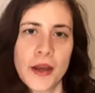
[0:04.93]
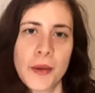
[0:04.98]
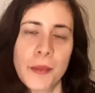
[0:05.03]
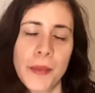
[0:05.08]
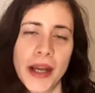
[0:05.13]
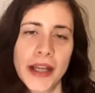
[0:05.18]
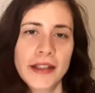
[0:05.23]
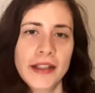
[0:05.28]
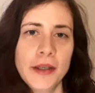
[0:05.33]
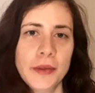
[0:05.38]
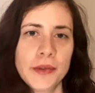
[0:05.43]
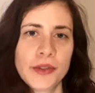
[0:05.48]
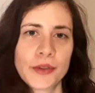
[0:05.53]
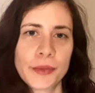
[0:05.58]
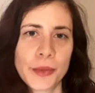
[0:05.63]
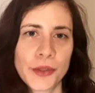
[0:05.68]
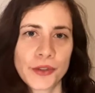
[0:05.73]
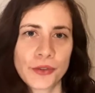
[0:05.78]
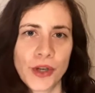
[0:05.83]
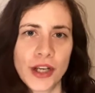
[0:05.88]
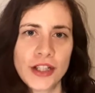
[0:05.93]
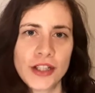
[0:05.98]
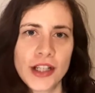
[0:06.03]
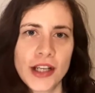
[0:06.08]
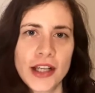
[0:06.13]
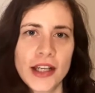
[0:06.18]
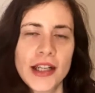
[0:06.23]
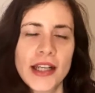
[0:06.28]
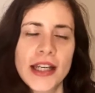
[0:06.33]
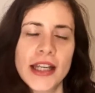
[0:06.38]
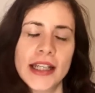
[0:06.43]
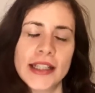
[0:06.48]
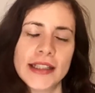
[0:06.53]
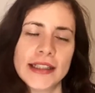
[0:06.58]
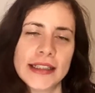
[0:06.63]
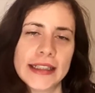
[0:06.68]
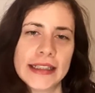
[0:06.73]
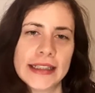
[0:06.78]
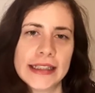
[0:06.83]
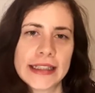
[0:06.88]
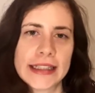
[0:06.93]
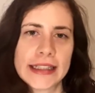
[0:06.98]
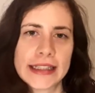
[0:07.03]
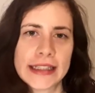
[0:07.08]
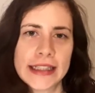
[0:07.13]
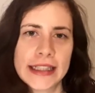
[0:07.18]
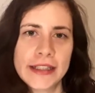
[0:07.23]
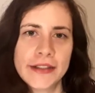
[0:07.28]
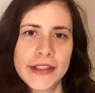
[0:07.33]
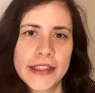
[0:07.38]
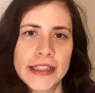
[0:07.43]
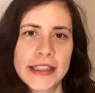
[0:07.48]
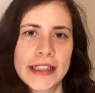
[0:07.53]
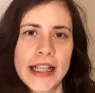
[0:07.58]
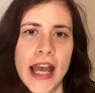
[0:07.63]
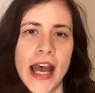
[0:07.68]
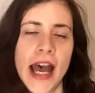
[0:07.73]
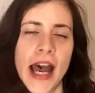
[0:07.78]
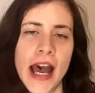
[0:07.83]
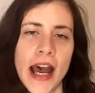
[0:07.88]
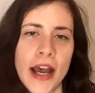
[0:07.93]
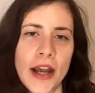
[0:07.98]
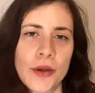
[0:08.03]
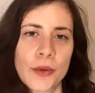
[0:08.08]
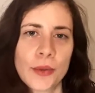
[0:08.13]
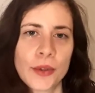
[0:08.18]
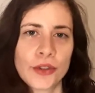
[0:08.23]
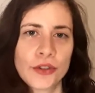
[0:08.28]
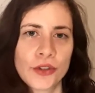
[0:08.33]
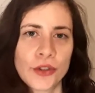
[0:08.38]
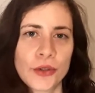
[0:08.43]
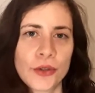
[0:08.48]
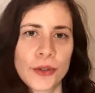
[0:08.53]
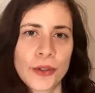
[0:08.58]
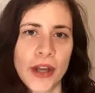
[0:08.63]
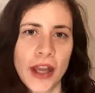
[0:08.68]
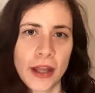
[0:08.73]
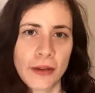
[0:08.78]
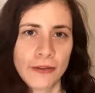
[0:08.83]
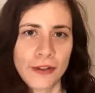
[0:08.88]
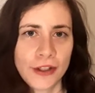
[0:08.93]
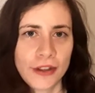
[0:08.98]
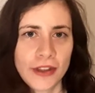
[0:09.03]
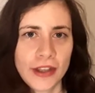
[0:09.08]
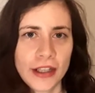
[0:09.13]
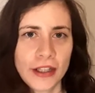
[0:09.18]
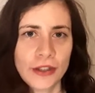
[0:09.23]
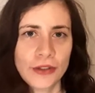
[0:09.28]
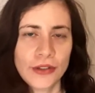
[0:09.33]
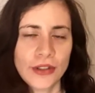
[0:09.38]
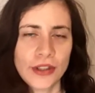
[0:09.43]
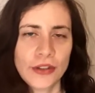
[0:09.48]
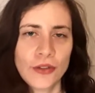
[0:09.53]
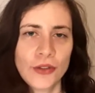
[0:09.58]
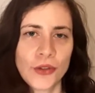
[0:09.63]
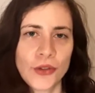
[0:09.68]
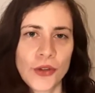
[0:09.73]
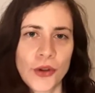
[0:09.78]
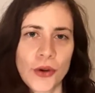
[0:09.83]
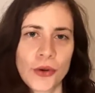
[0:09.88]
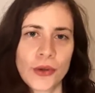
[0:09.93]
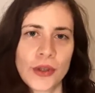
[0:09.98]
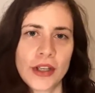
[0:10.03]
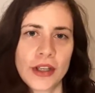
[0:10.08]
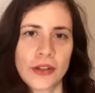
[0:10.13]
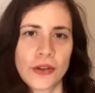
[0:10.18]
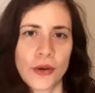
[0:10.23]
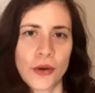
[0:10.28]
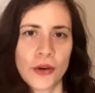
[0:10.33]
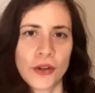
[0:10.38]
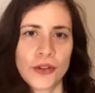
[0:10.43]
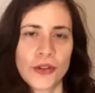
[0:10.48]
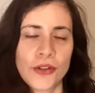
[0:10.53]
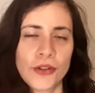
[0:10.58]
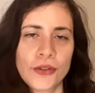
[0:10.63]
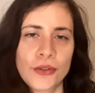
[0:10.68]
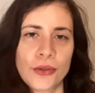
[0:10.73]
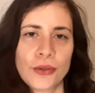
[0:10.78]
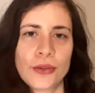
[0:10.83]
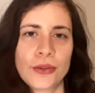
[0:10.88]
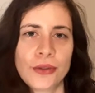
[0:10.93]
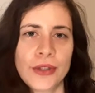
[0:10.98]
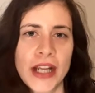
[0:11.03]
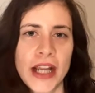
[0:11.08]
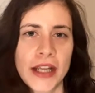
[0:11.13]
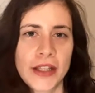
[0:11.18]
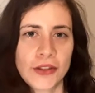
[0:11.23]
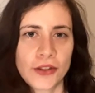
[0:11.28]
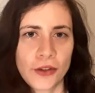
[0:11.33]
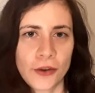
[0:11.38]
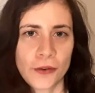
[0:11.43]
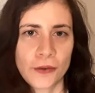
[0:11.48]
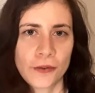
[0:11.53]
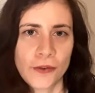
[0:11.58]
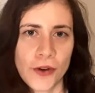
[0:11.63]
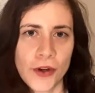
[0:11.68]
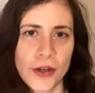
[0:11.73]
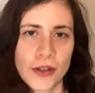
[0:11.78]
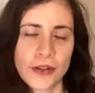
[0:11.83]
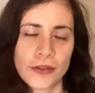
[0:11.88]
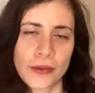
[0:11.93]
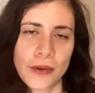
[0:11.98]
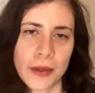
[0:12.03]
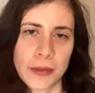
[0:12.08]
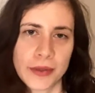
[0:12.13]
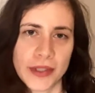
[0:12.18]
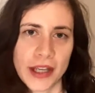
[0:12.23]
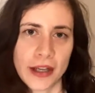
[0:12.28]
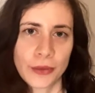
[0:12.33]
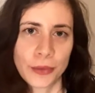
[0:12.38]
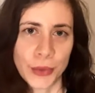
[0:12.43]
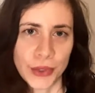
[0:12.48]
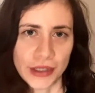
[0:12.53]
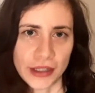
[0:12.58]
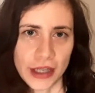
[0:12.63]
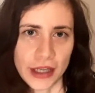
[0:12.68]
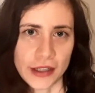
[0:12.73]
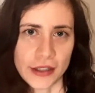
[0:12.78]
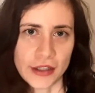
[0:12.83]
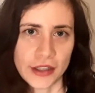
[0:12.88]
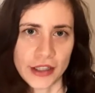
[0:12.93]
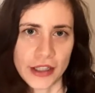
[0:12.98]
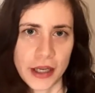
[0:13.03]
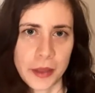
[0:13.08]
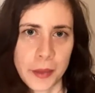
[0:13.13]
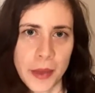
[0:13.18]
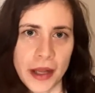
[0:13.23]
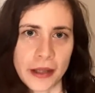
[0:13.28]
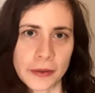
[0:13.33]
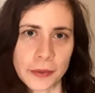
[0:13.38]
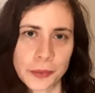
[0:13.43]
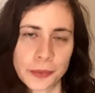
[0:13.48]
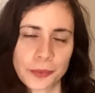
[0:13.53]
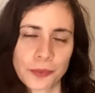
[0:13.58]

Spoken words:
My name is Patricia and in this series I will show you everything you need to know in order to create your first website with HTML.